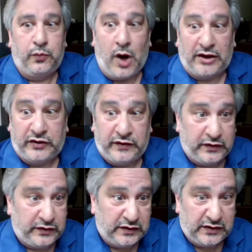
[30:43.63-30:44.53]

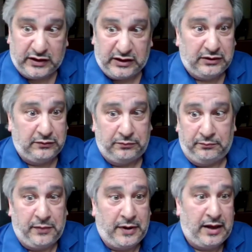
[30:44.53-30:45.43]
Washington, D.C.,
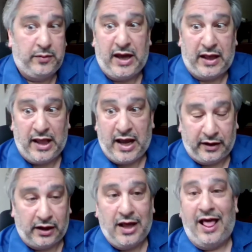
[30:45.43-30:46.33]
maybe
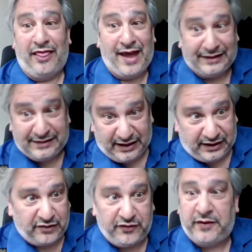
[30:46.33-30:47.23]
Atlanta. That's
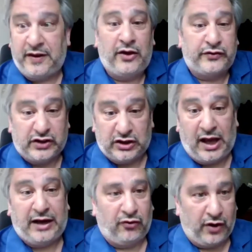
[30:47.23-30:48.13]
it. Everything else is
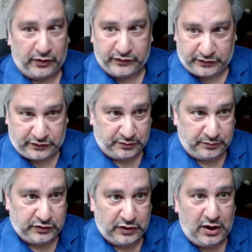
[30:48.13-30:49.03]
light rail
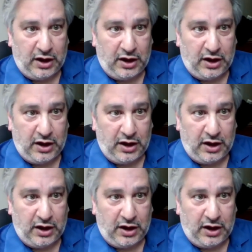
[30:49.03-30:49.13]
systems.